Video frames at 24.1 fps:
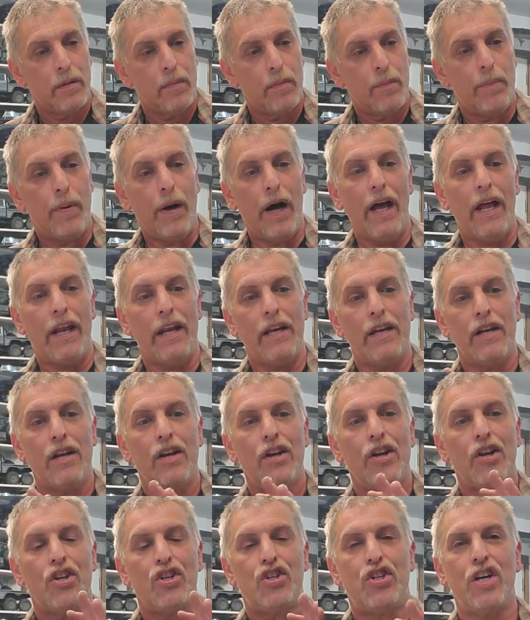But
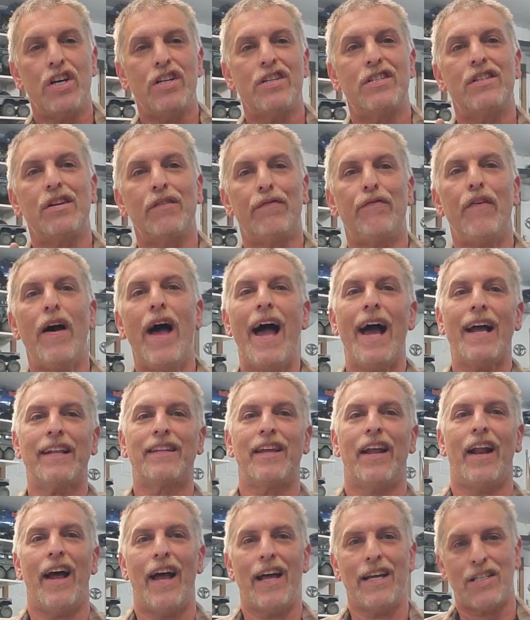just the fact
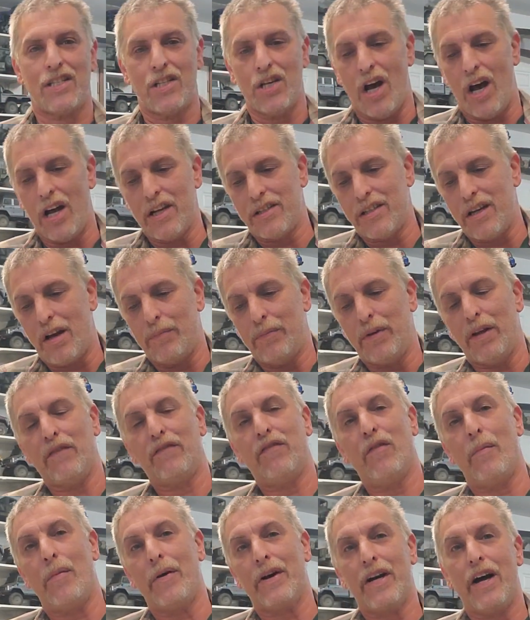that I saw something
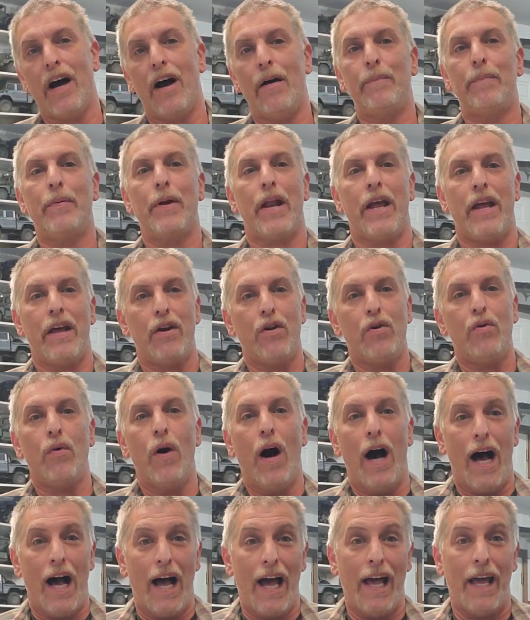from a company who
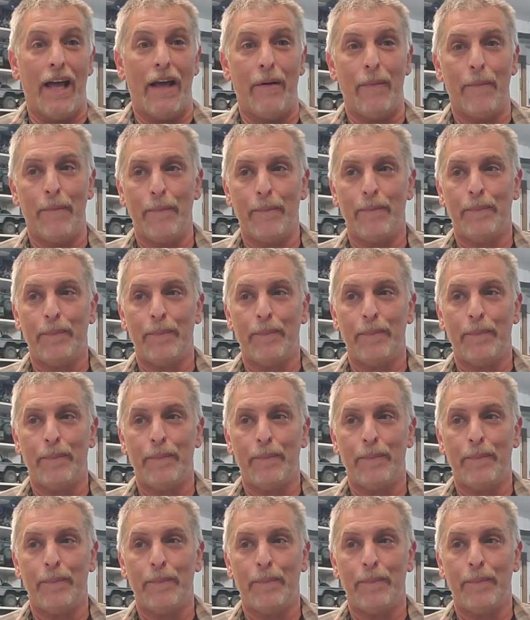I